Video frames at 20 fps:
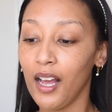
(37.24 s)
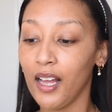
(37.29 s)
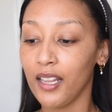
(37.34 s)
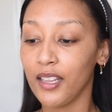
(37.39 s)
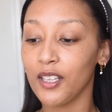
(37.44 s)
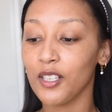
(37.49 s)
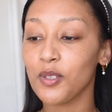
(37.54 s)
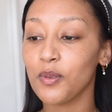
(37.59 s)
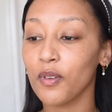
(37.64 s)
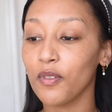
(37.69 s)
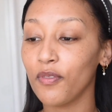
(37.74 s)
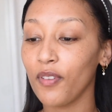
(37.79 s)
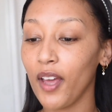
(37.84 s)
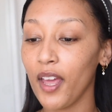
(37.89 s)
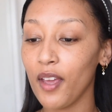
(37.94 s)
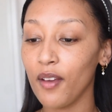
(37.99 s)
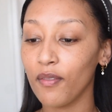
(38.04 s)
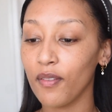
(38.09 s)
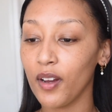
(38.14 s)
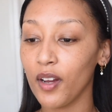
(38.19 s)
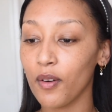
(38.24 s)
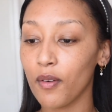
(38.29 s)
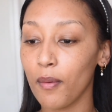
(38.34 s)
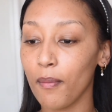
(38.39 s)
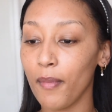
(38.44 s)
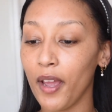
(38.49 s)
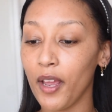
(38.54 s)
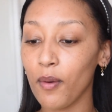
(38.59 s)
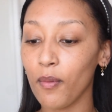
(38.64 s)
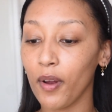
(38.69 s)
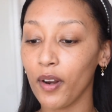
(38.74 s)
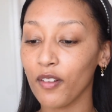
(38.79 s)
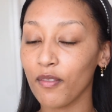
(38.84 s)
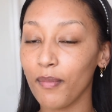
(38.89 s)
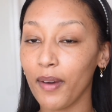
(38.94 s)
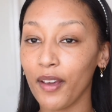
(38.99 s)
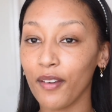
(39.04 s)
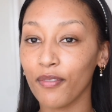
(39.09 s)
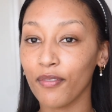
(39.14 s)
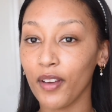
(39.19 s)
This will forever remain one of
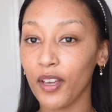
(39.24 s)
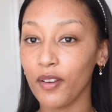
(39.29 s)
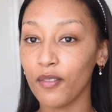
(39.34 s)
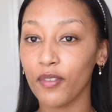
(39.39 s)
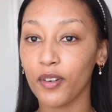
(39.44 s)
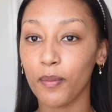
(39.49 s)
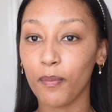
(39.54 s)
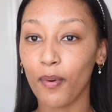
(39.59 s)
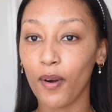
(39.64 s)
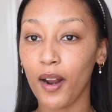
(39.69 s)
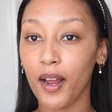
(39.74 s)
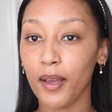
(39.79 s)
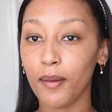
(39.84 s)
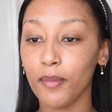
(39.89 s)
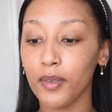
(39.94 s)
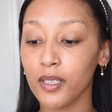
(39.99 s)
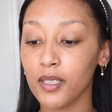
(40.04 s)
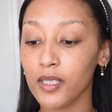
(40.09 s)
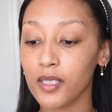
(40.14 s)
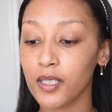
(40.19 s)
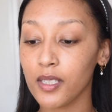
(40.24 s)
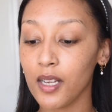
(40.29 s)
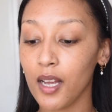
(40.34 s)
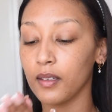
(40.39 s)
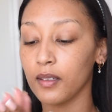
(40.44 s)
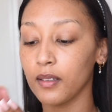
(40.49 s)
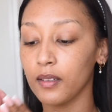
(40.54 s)
my favorite primers.